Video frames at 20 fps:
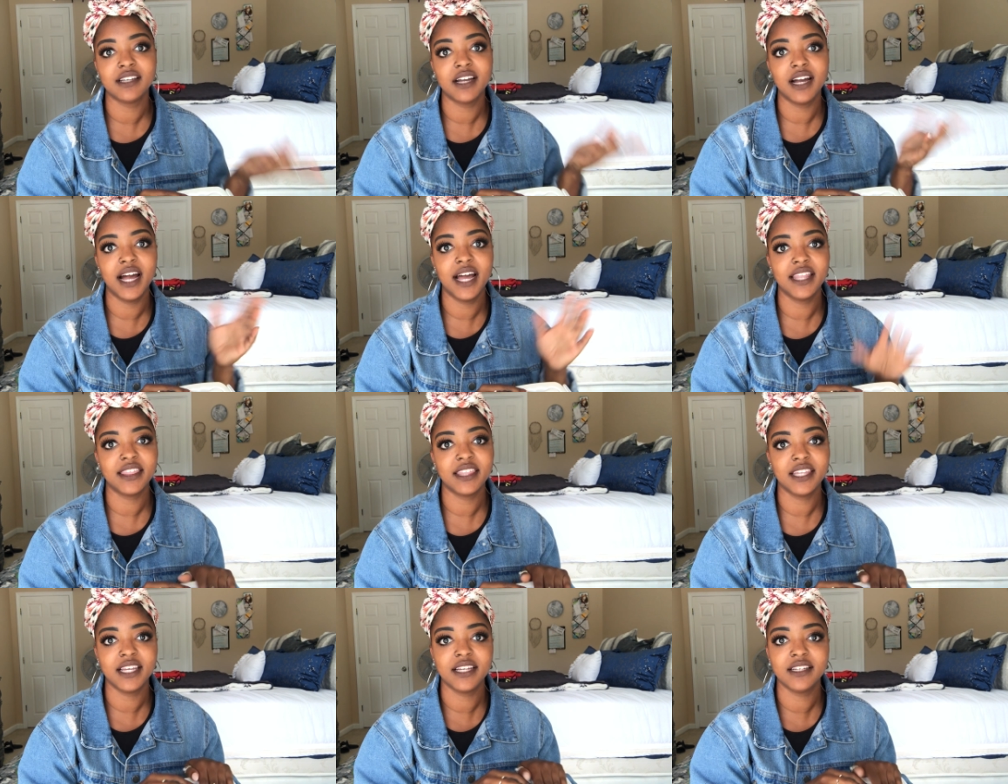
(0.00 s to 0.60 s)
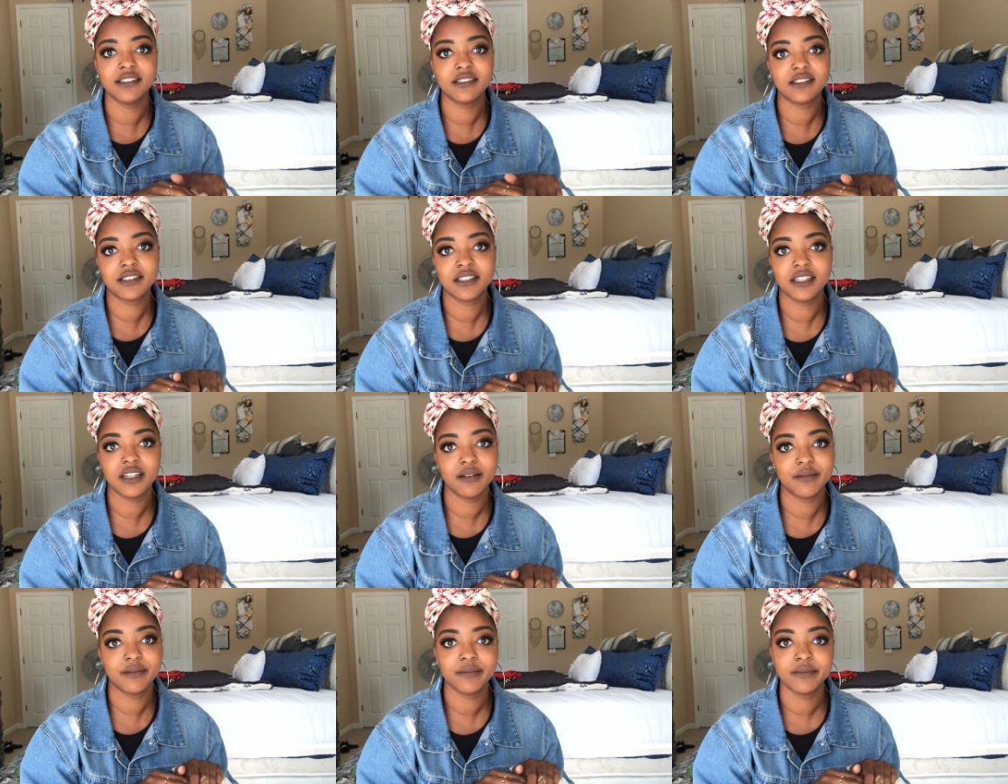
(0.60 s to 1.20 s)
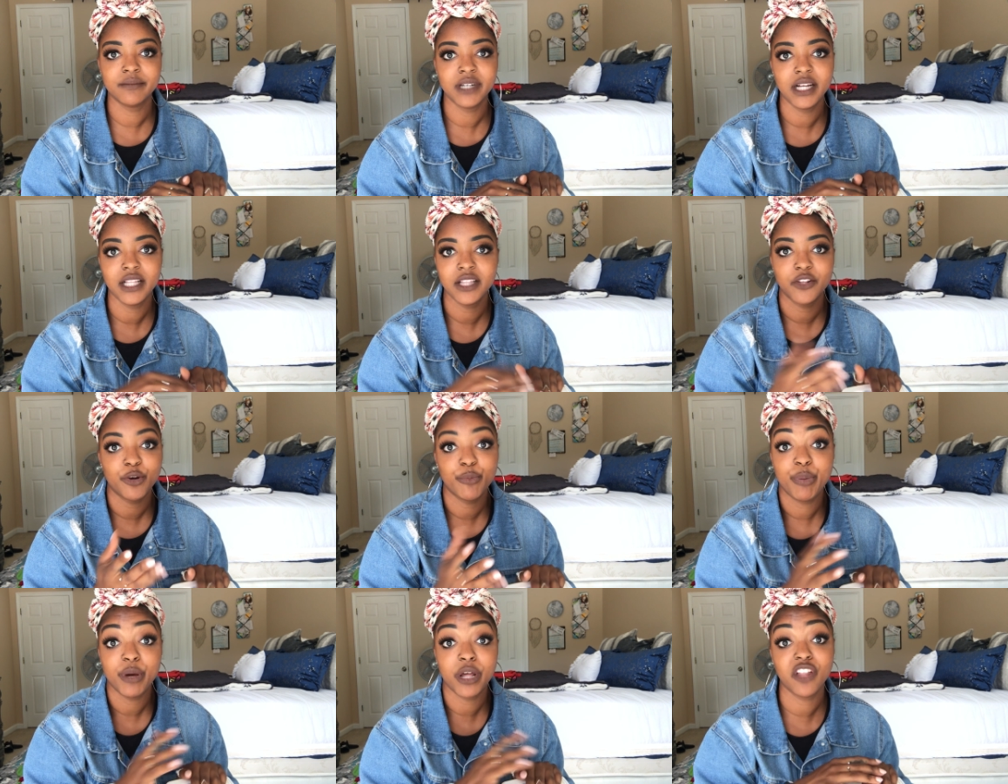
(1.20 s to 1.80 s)
I think a
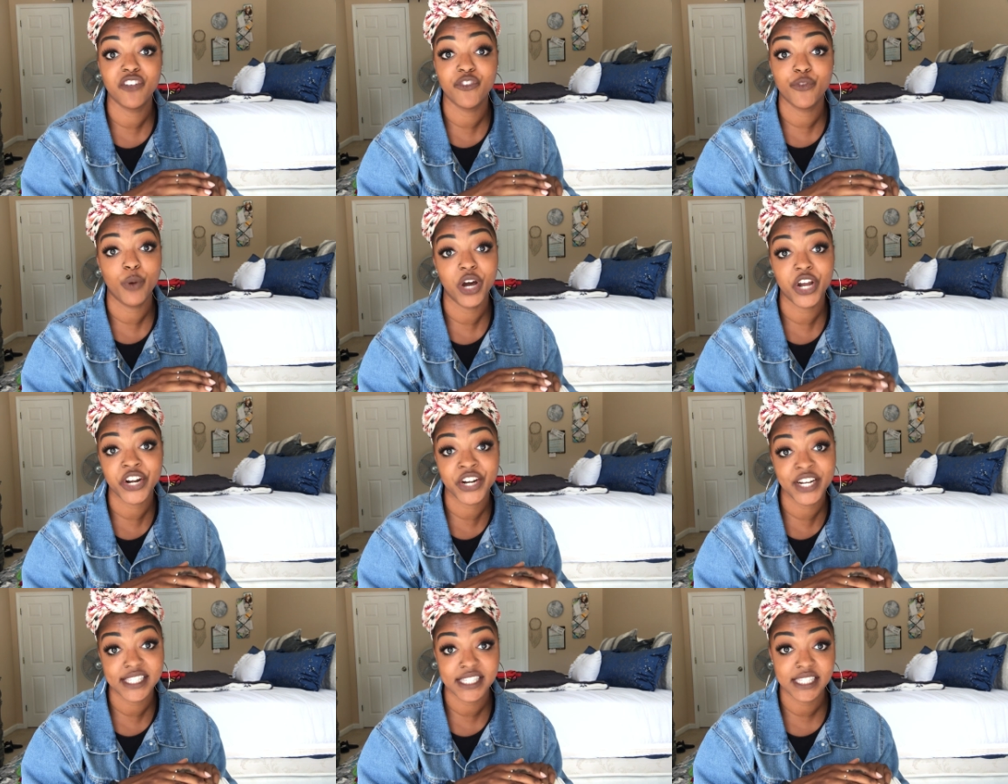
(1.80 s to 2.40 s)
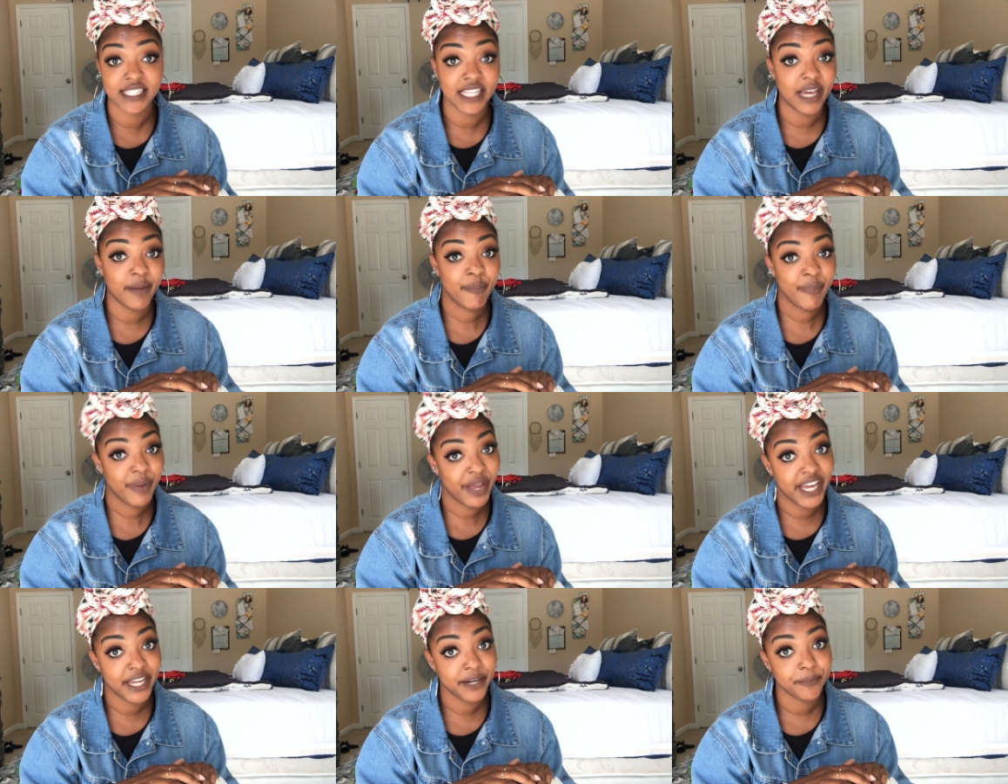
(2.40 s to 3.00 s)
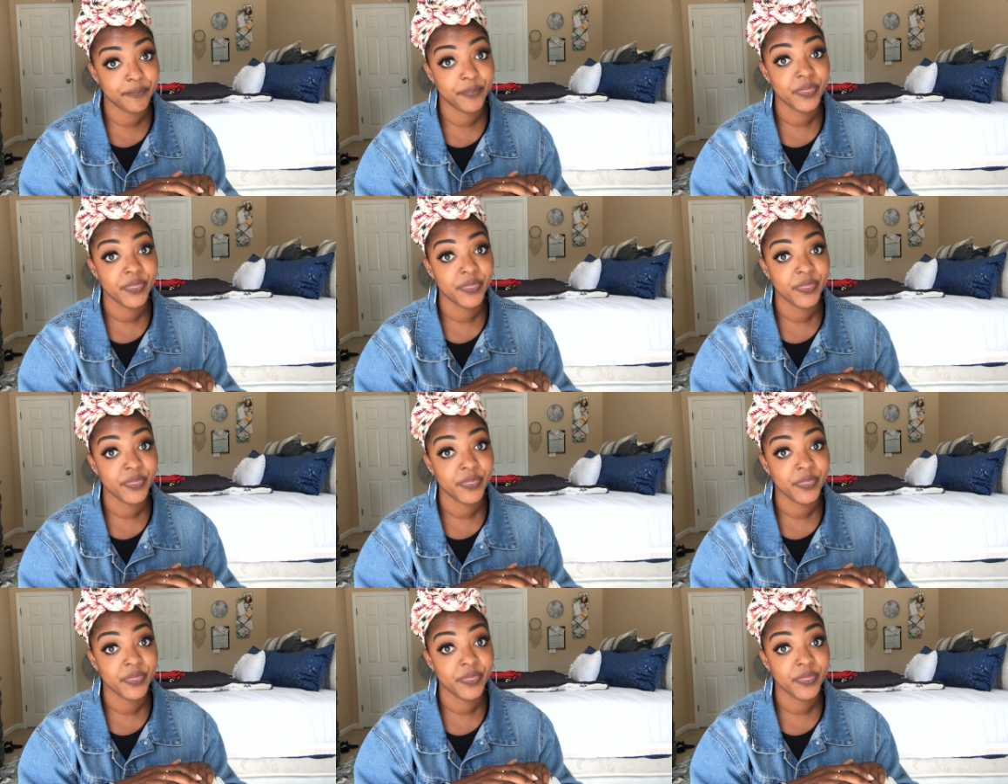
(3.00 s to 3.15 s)
little puddle of water isn't that bad.